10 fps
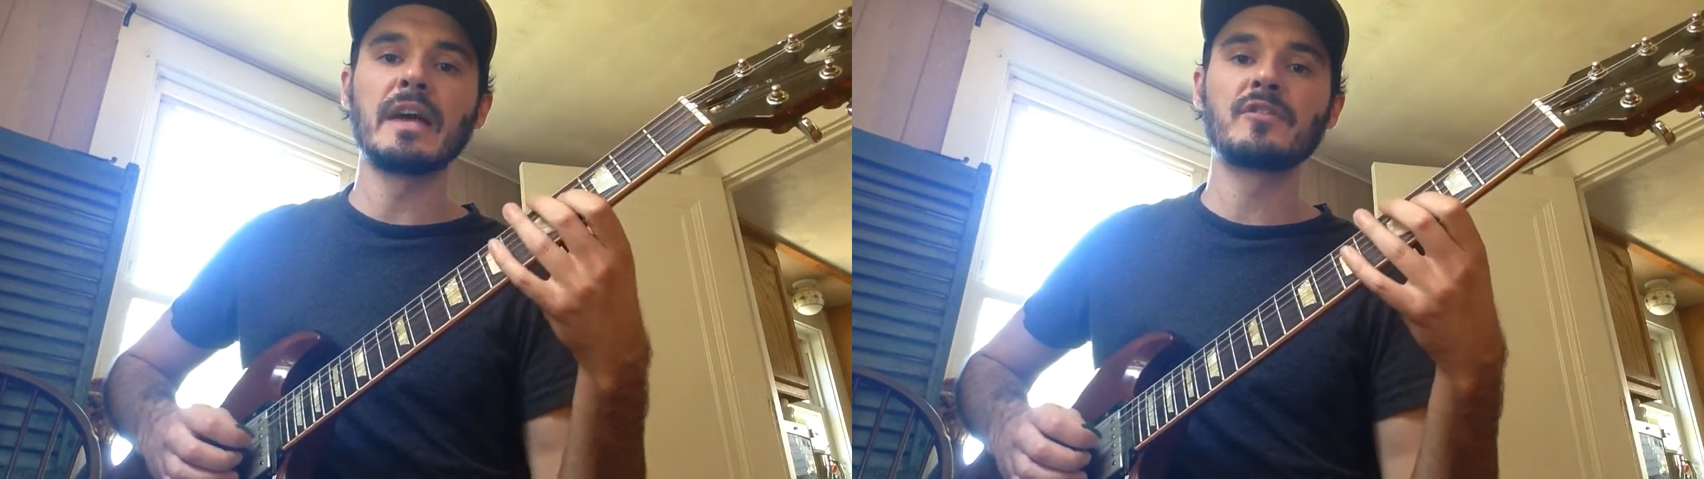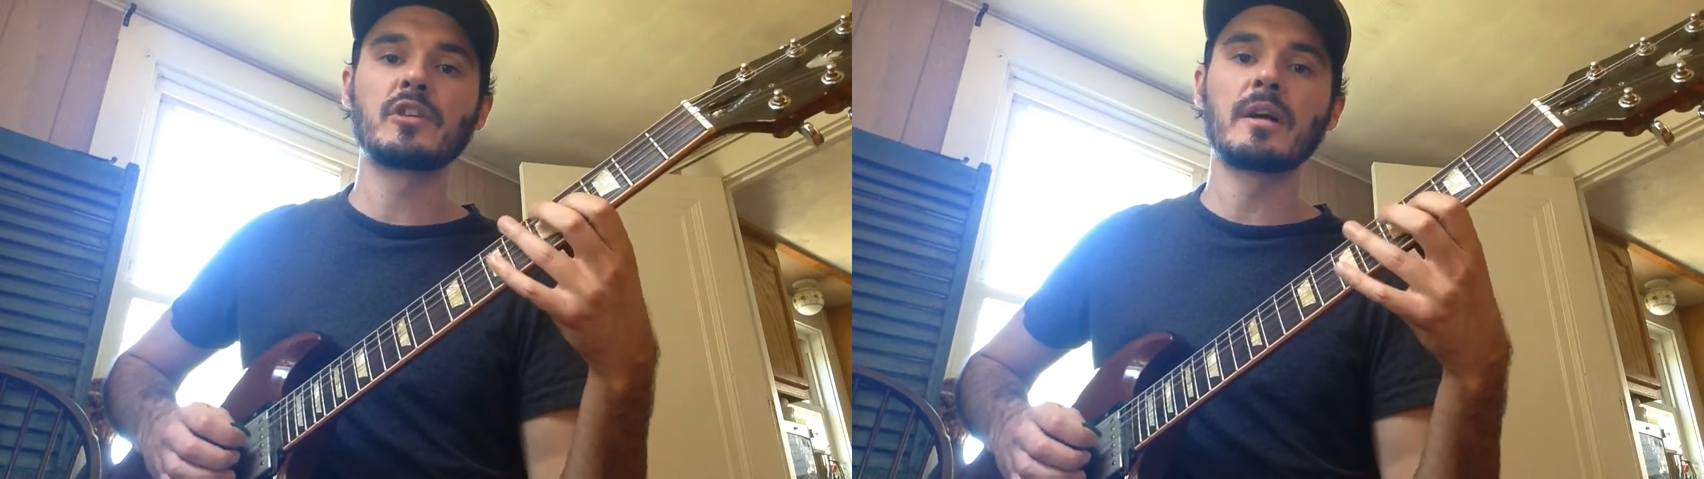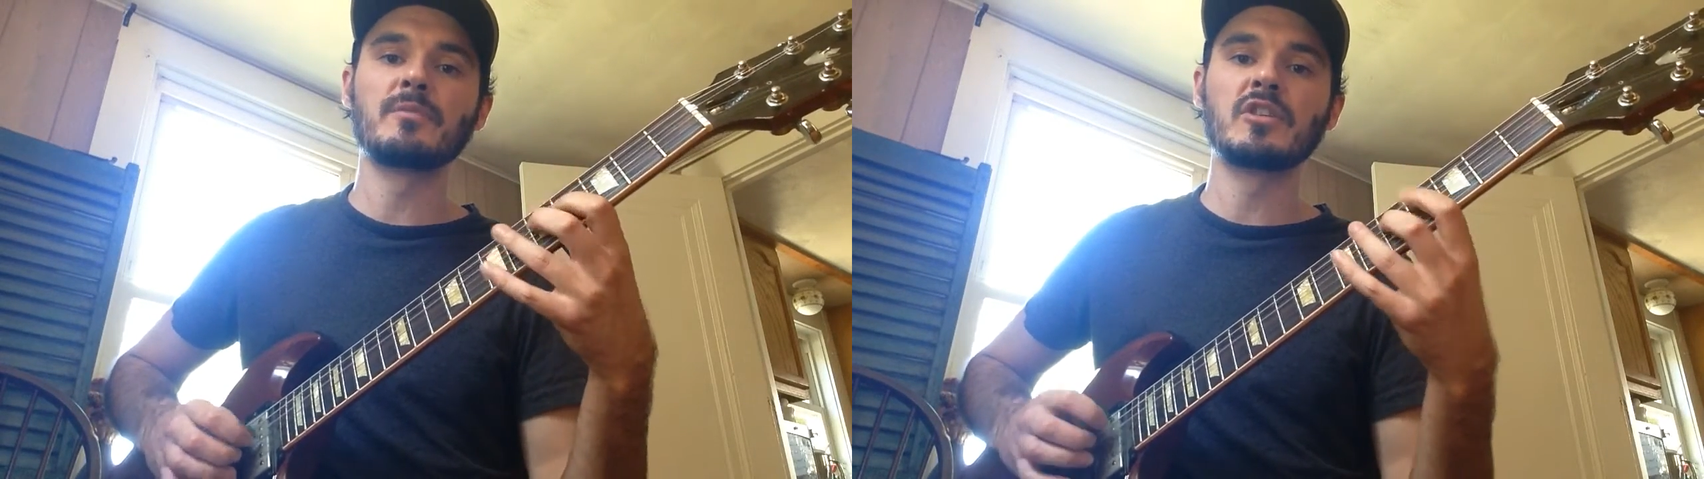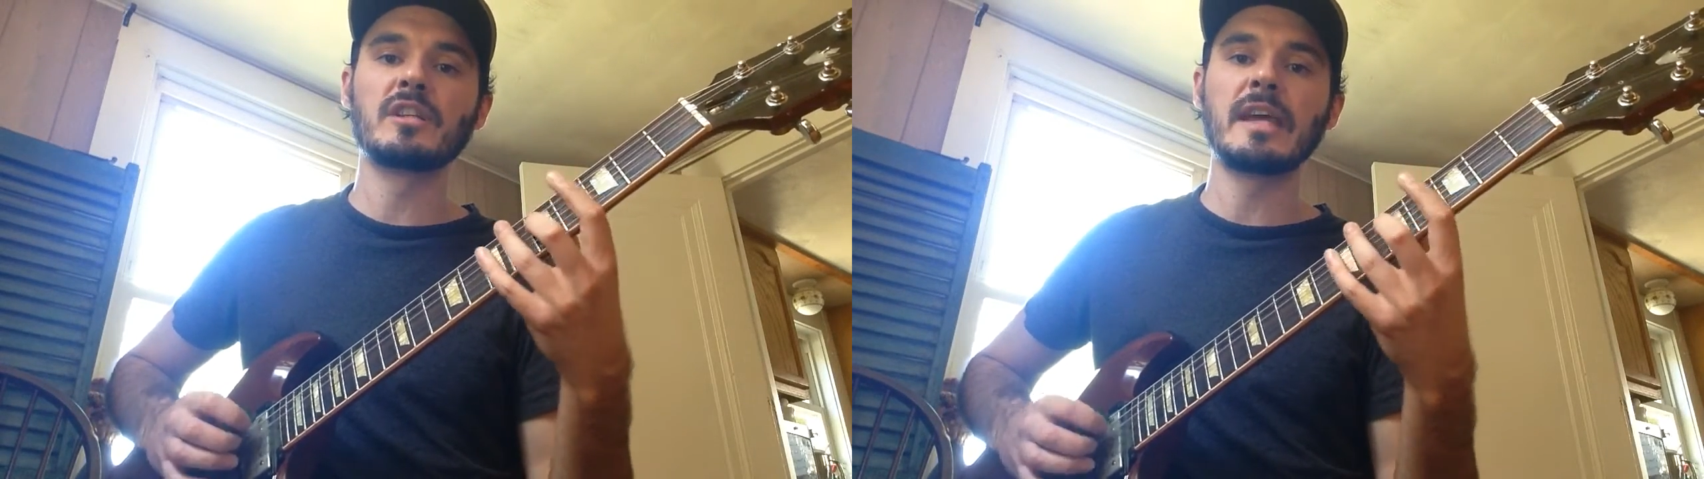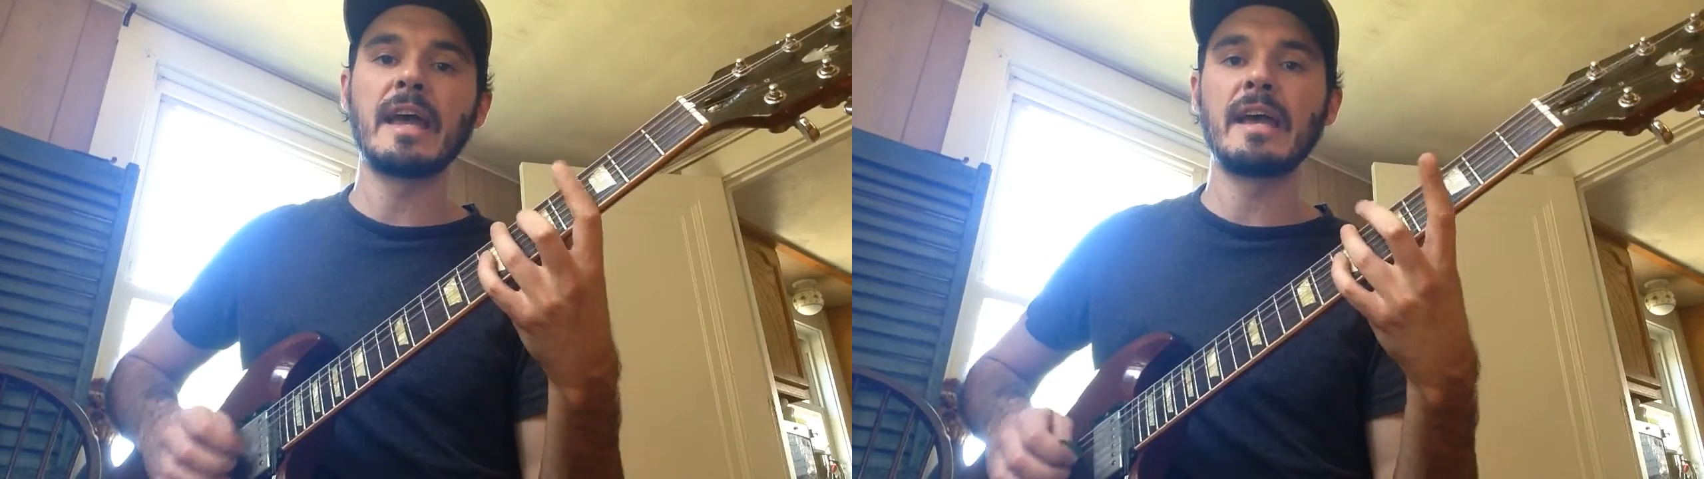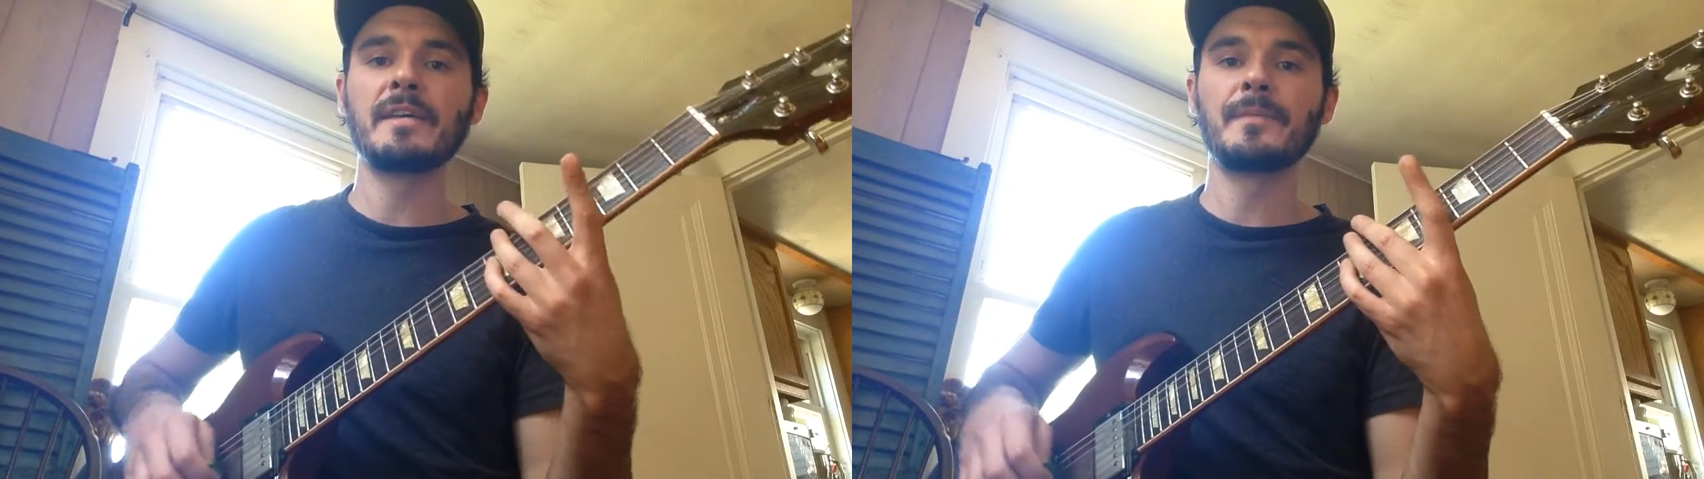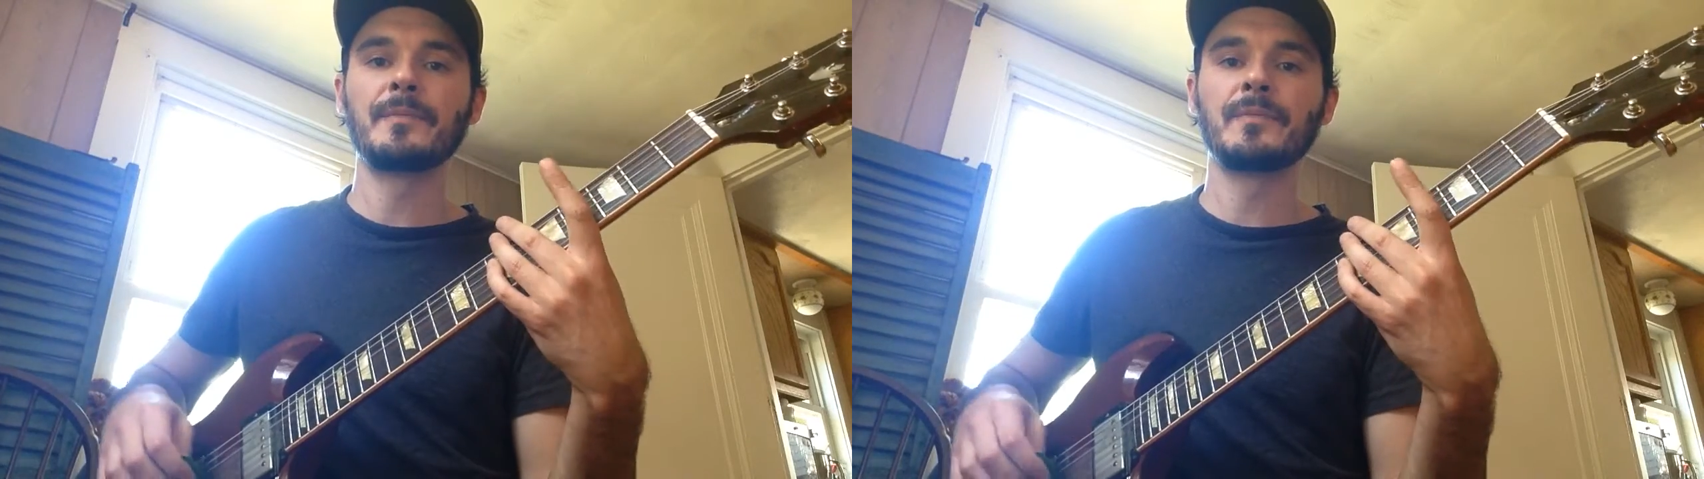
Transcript: F sharp, G, A.